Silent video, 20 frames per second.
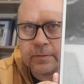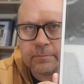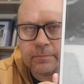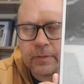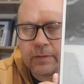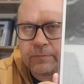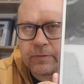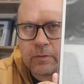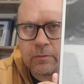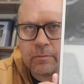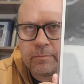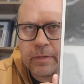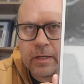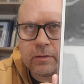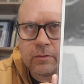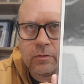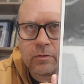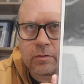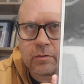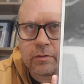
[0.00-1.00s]
If they were
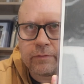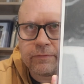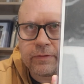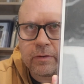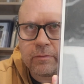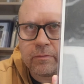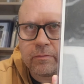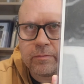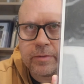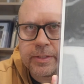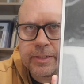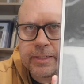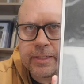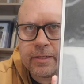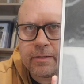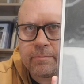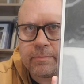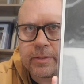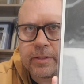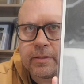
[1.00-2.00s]
mail ordered, if they were
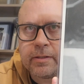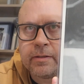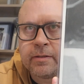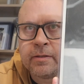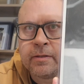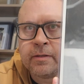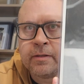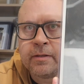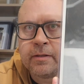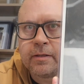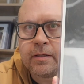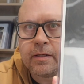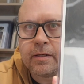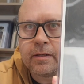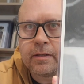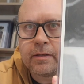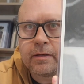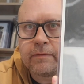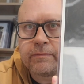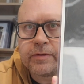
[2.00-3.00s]
redeemed.
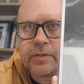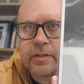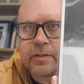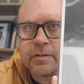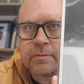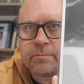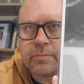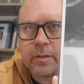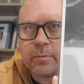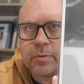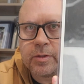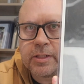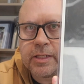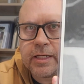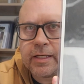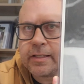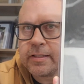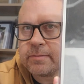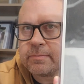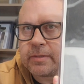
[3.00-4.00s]
I've seen some people
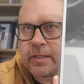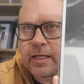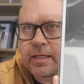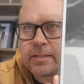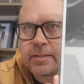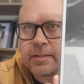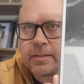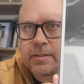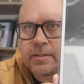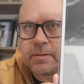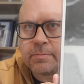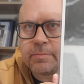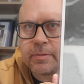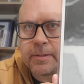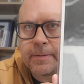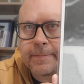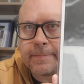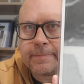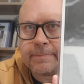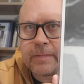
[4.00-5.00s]
taking some guesses,
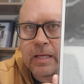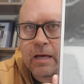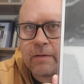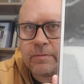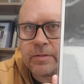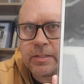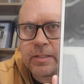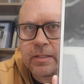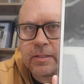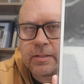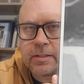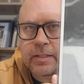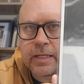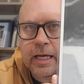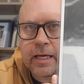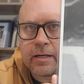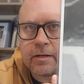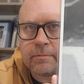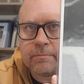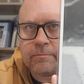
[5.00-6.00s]
but obviously it's an
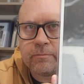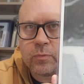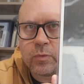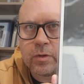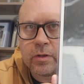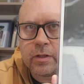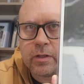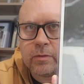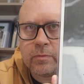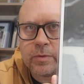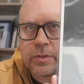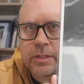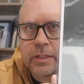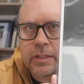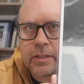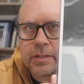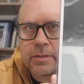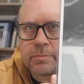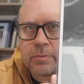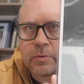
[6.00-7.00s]
item where he was a
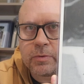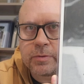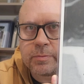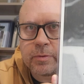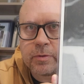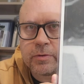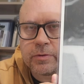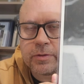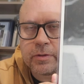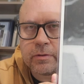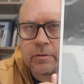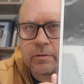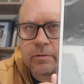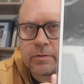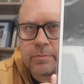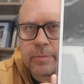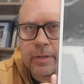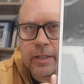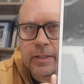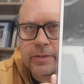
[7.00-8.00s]
spokesperson or a
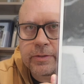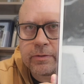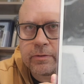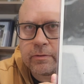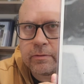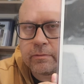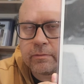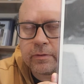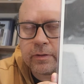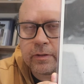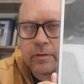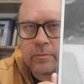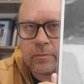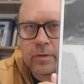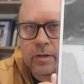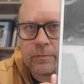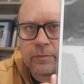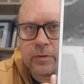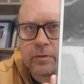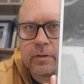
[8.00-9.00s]
sponsor,
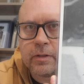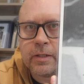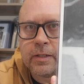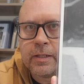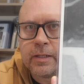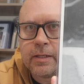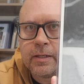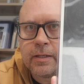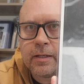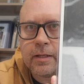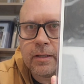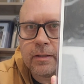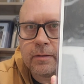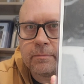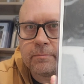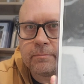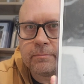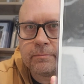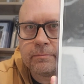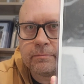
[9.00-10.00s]
whatever,
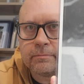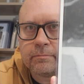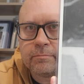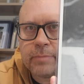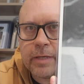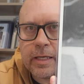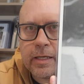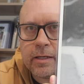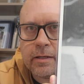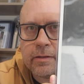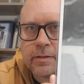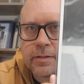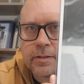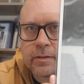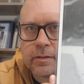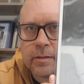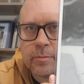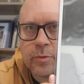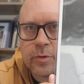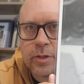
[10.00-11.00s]
paid
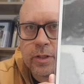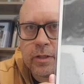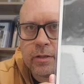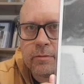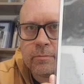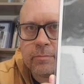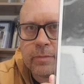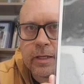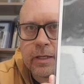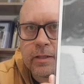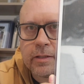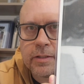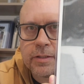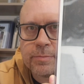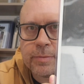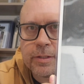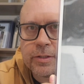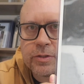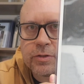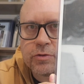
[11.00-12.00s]
celebrity by
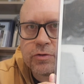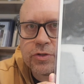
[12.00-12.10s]
Spencer